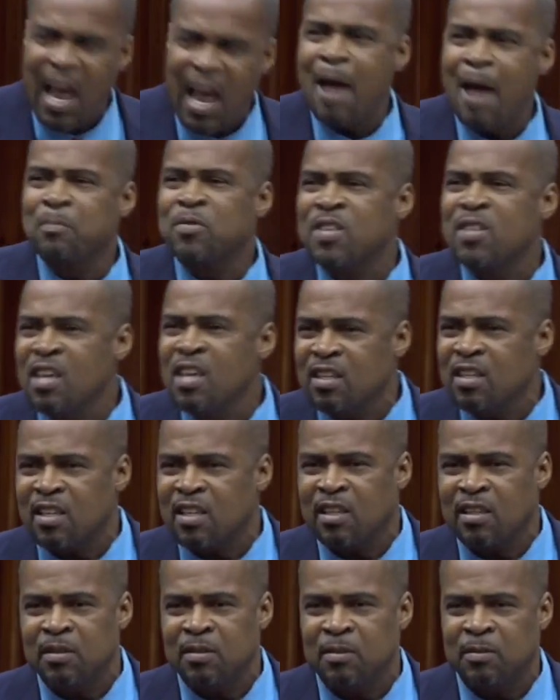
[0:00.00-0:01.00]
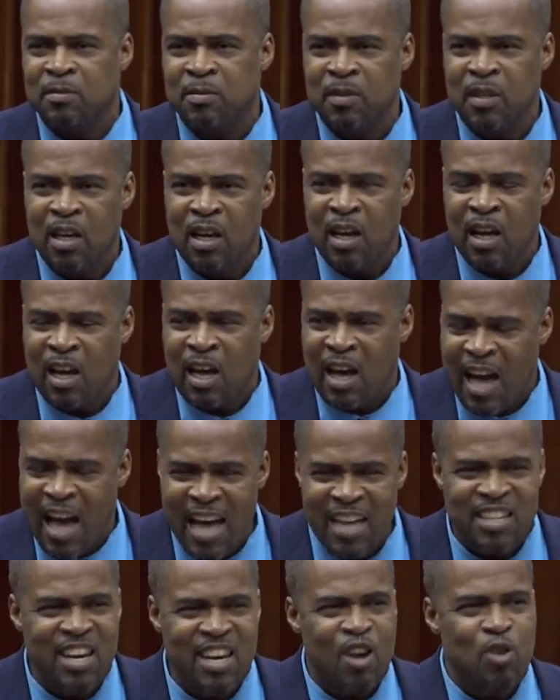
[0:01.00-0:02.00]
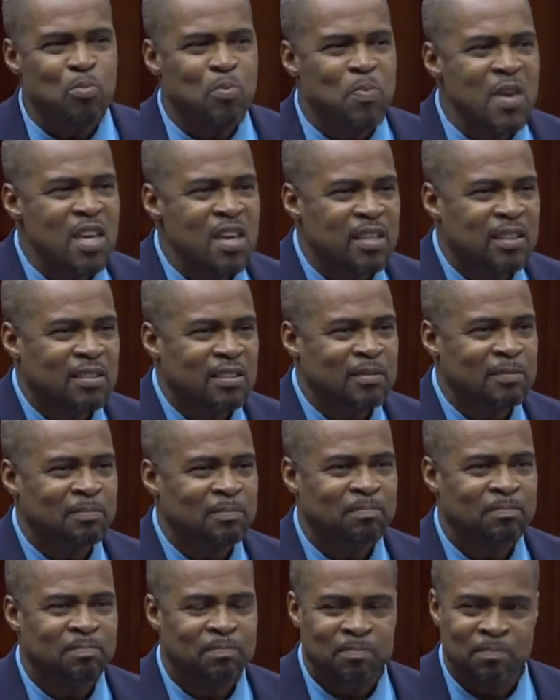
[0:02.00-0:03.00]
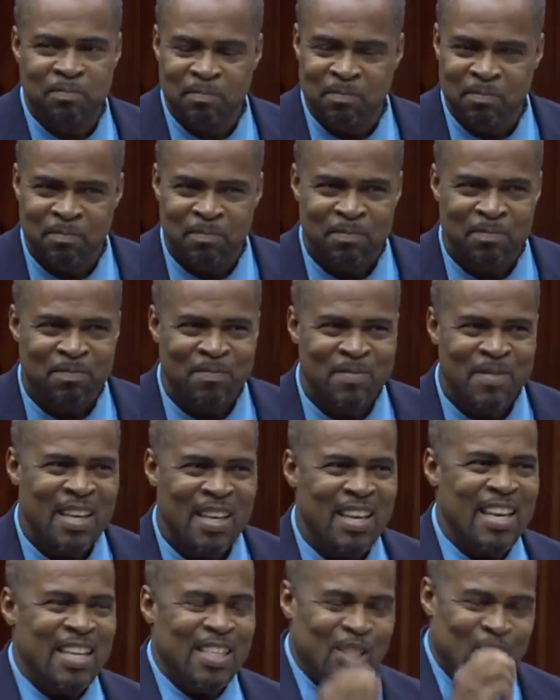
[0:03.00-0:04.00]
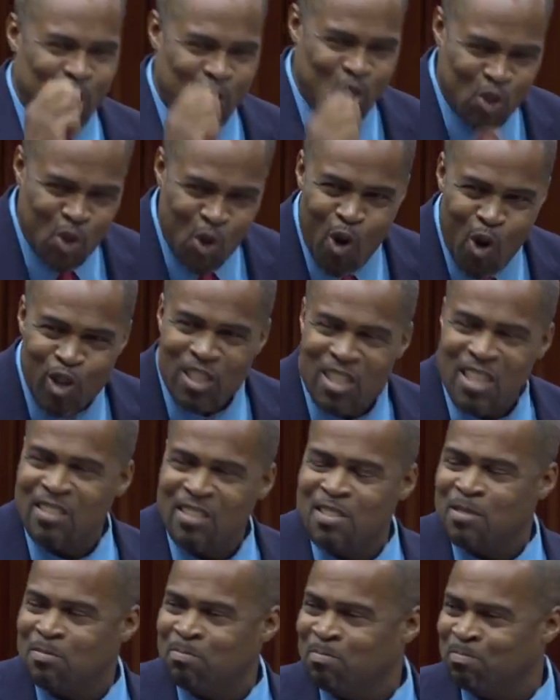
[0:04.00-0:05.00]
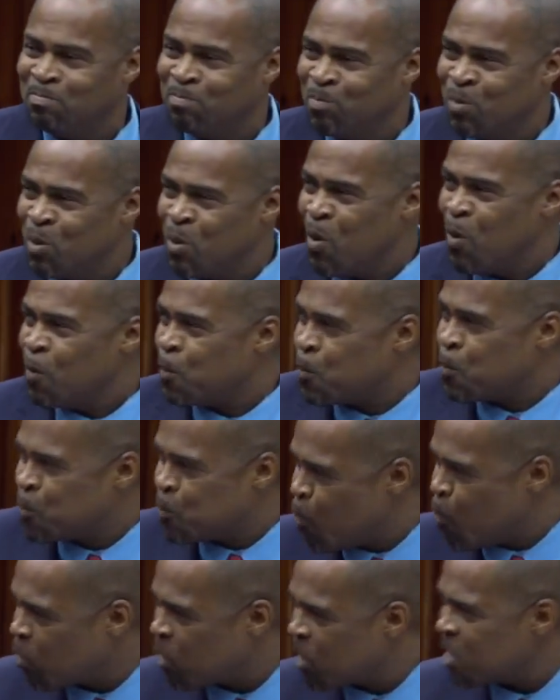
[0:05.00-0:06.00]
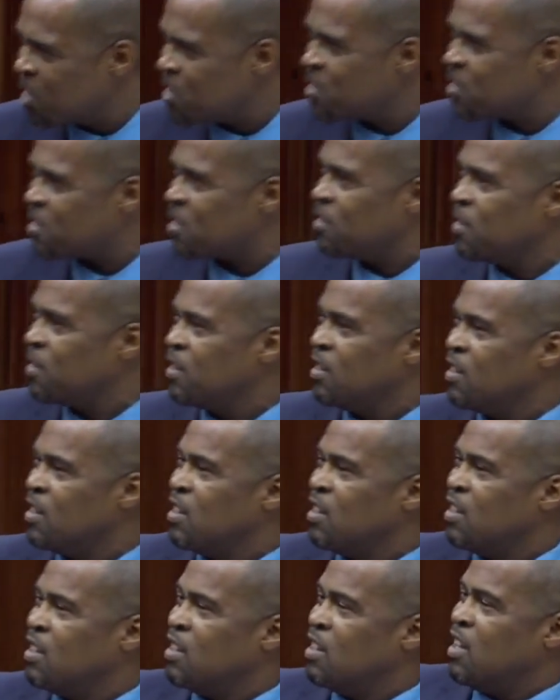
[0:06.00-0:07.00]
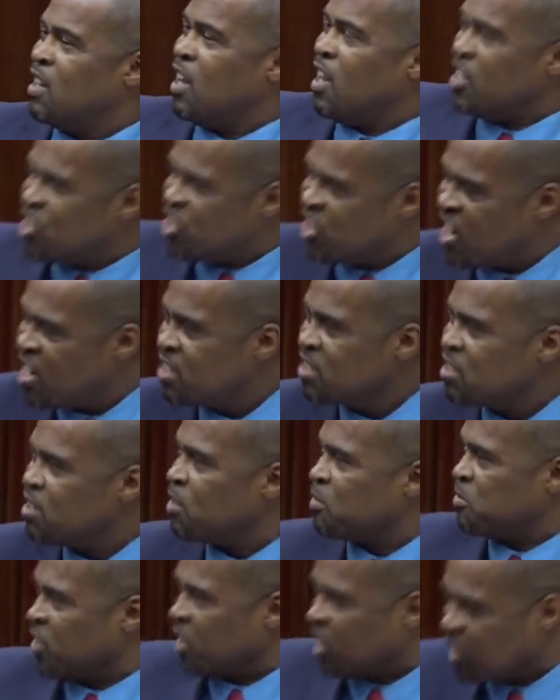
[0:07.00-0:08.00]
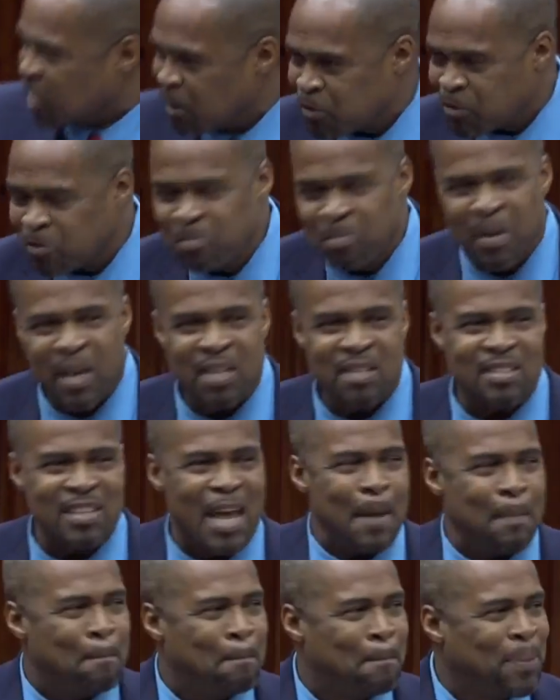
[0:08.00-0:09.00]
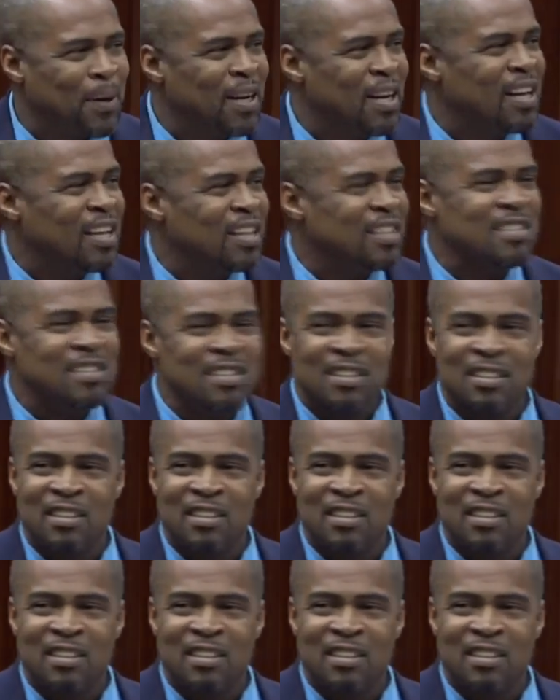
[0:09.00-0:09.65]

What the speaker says: I'm thinking, had there been a solid, focused agenda of the government, a plan